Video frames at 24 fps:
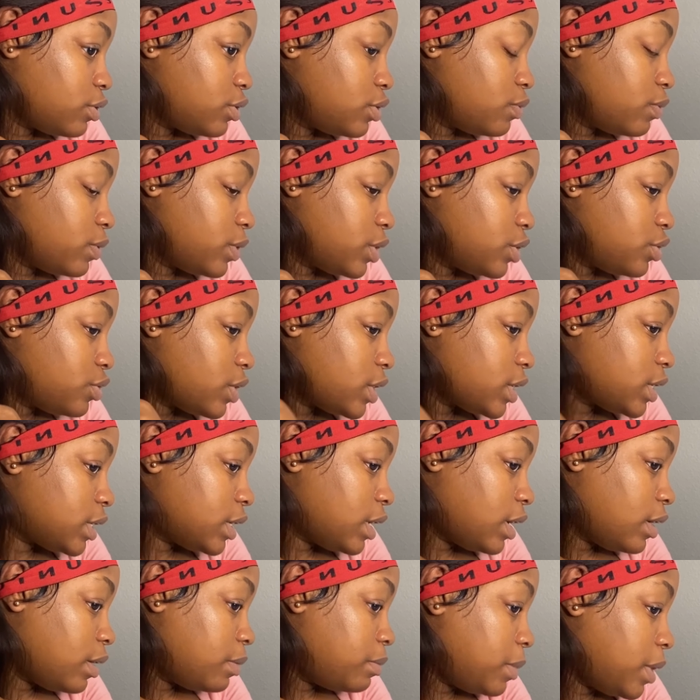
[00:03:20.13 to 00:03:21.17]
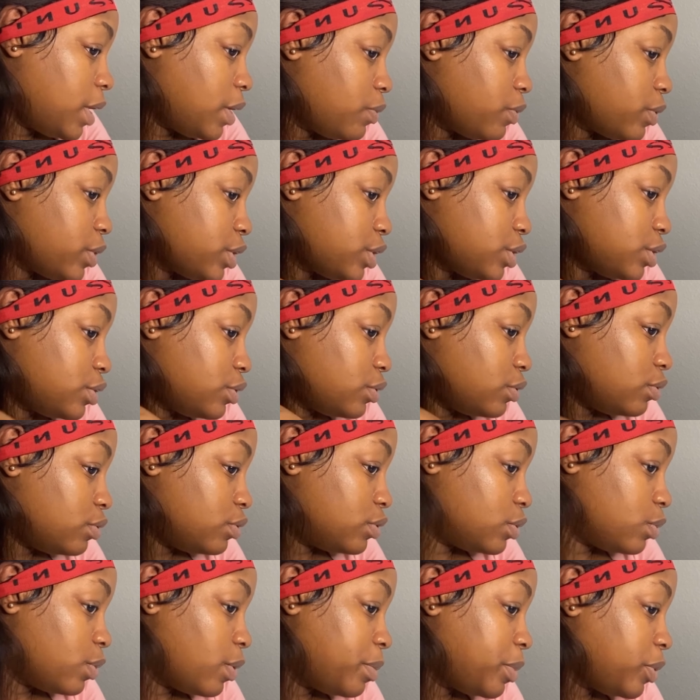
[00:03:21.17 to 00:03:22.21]
You want to dress up. Men wear suits,
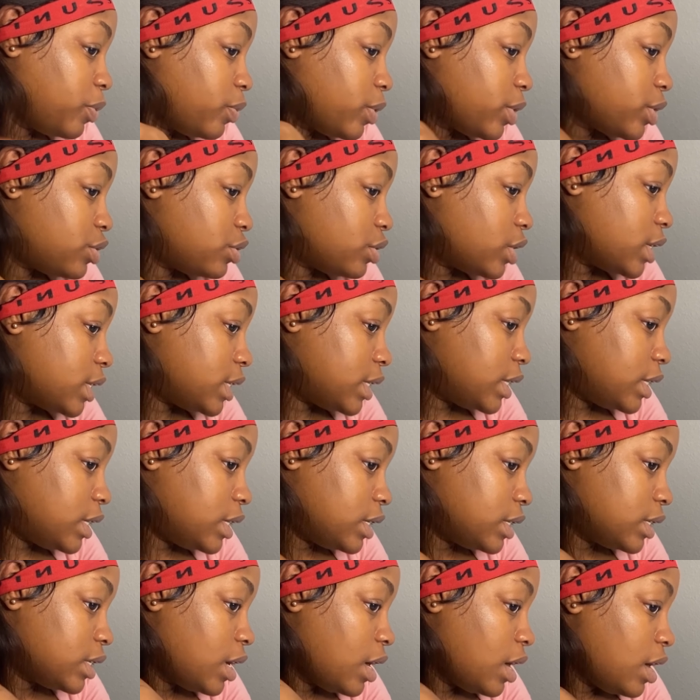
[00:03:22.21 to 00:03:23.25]
women wear dresses.